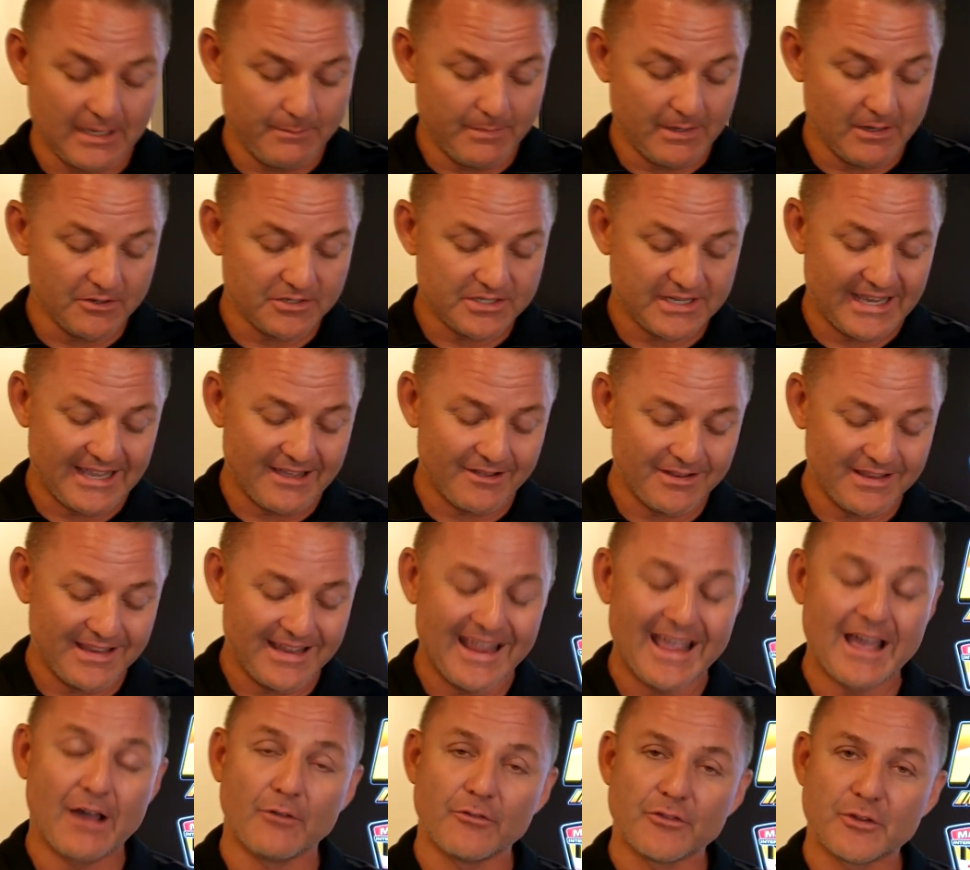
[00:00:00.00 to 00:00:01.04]
Mary's County
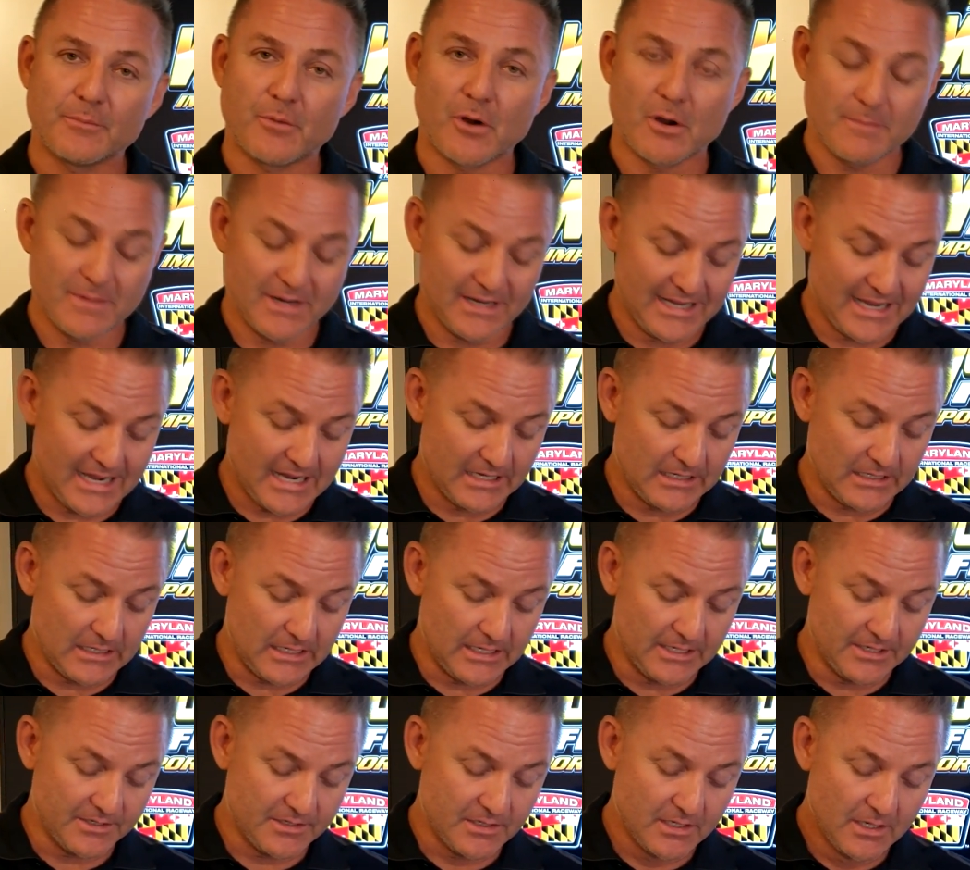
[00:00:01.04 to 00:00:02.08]
Health Department
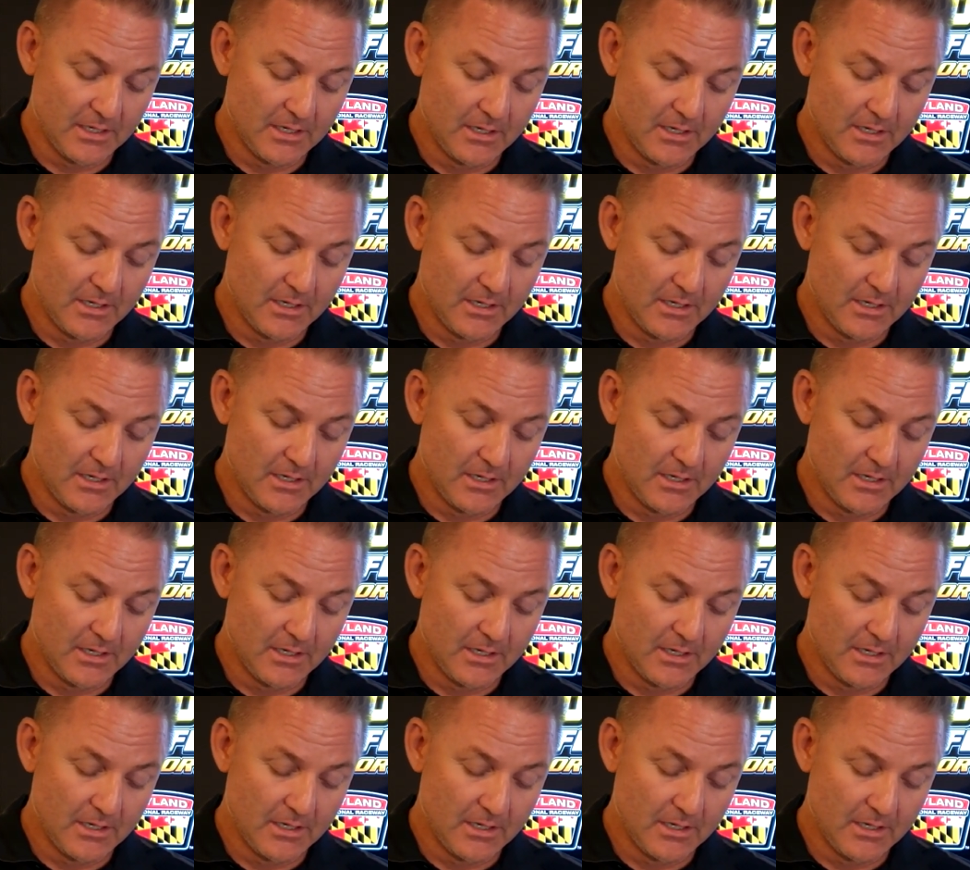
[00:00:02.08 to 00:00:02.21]
guidelines